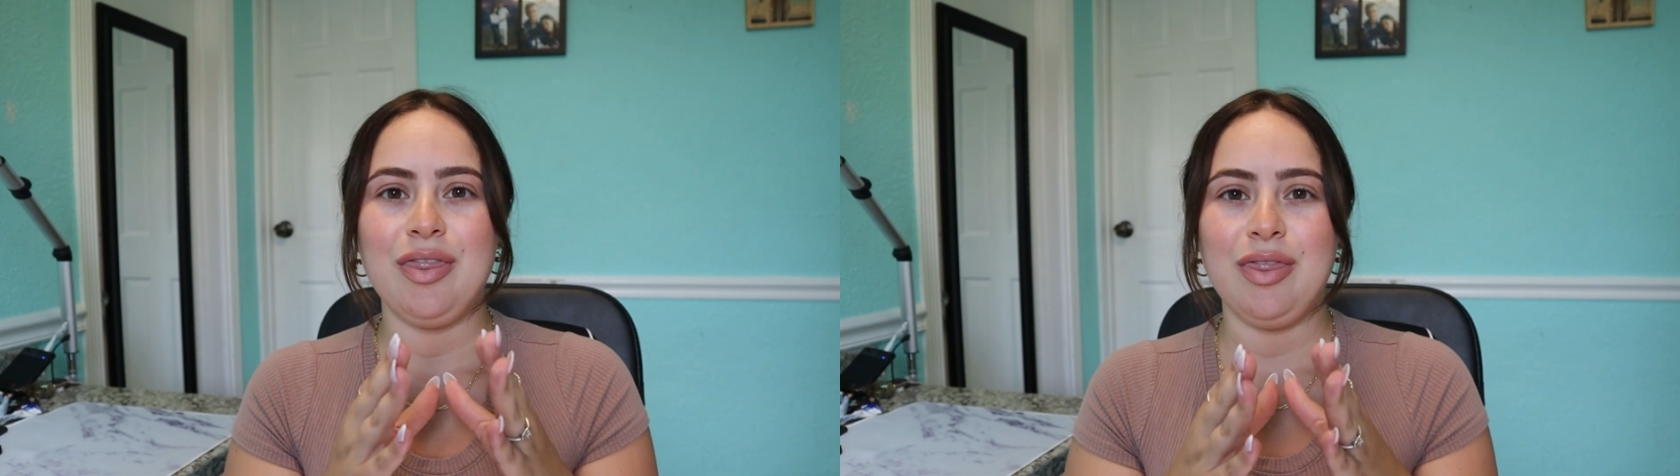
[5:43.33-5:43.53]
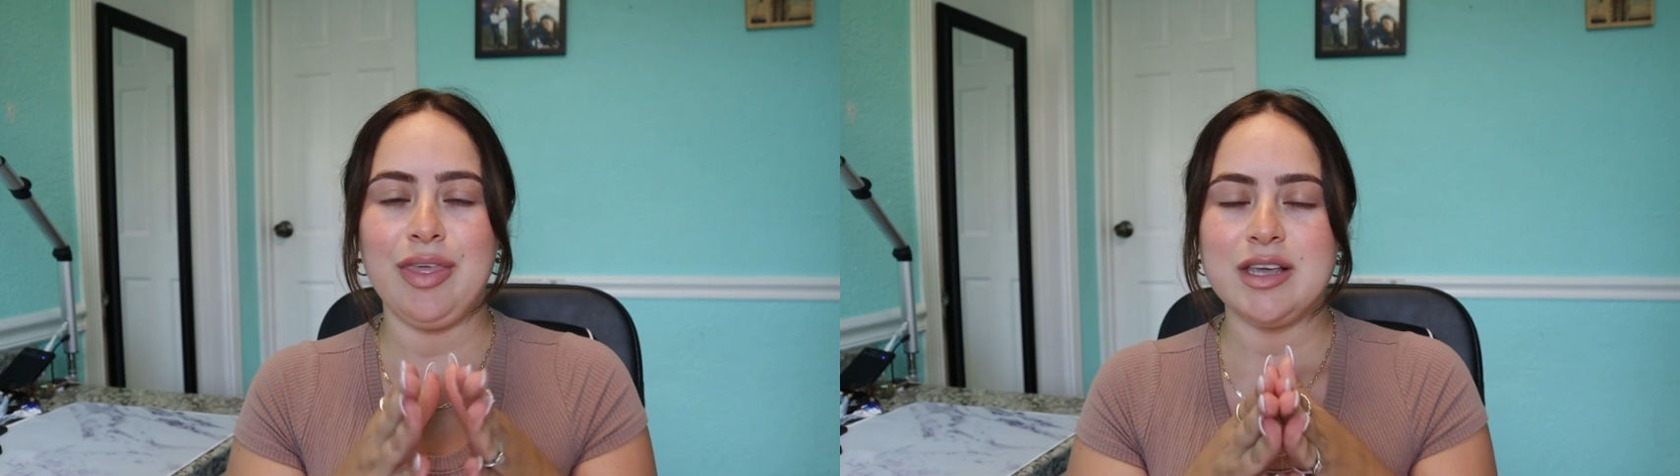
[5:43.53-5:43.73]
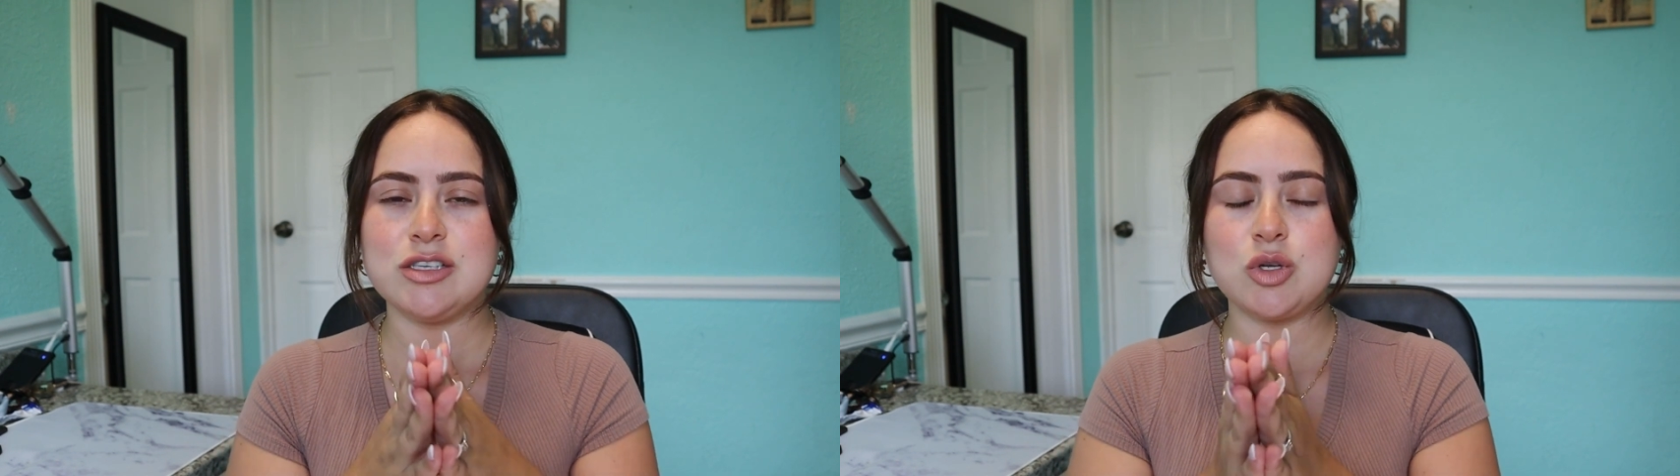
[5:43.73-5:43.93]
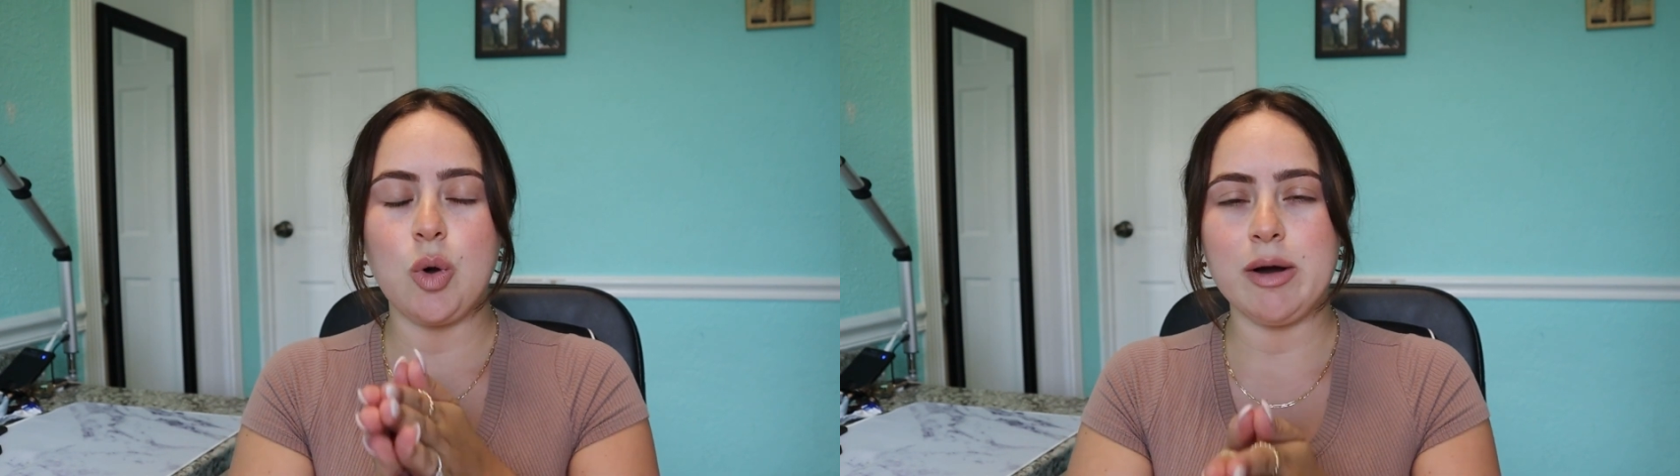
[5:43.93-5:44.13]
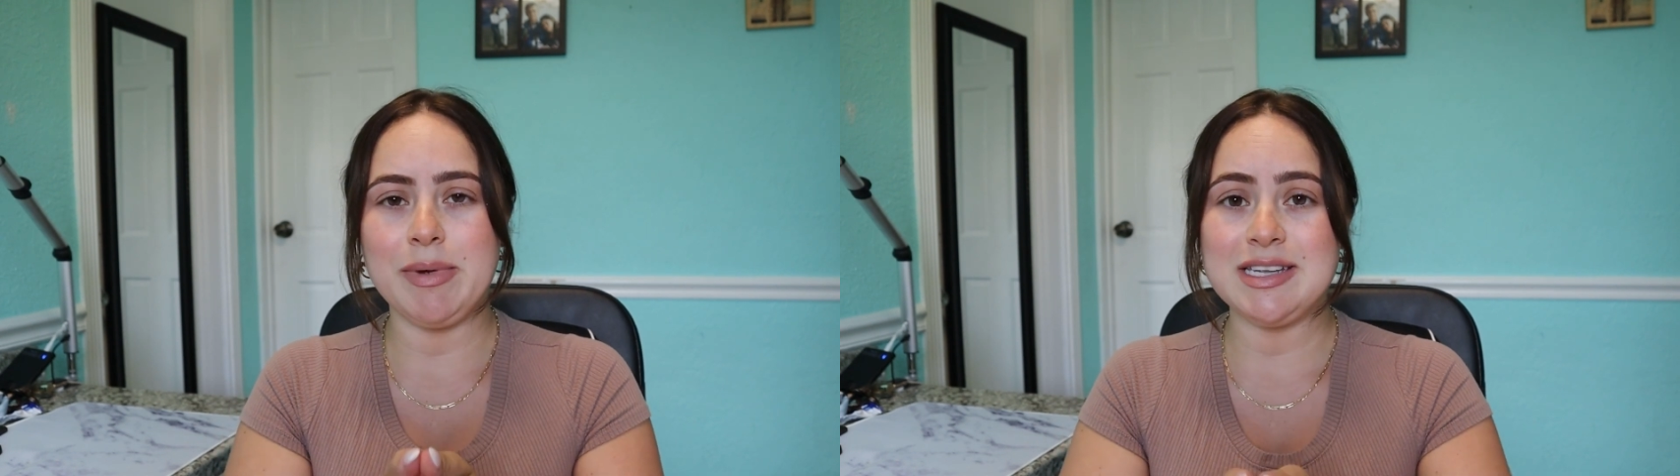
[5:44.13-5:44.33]
the
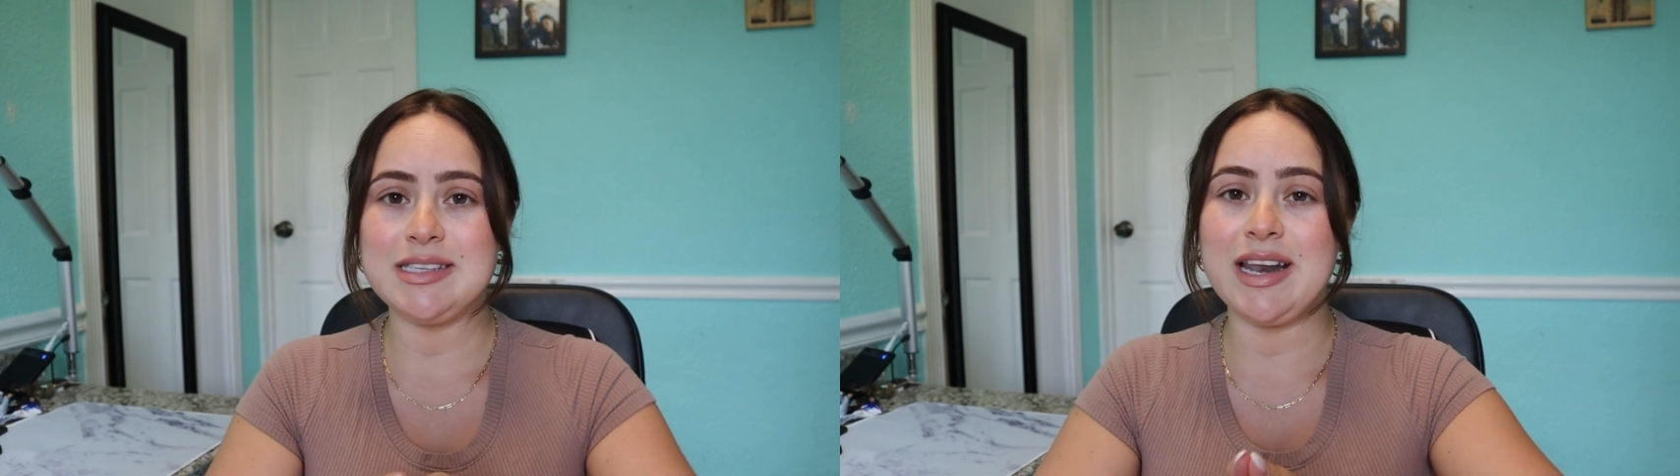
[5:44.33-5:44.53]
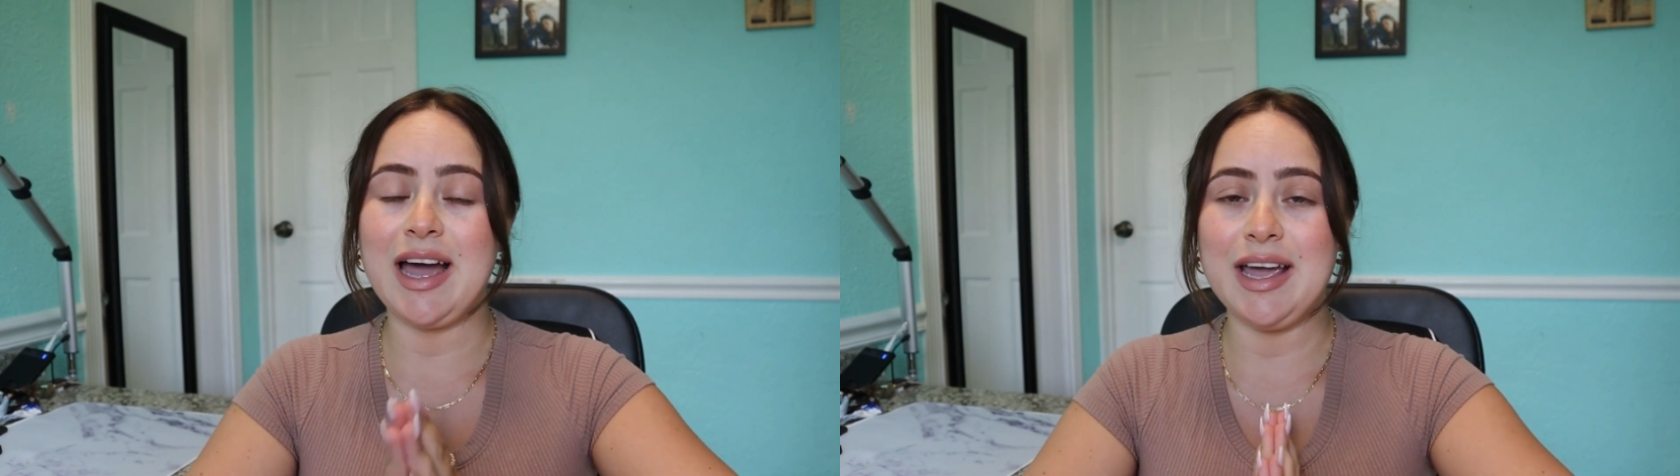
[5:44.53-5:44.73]
score base that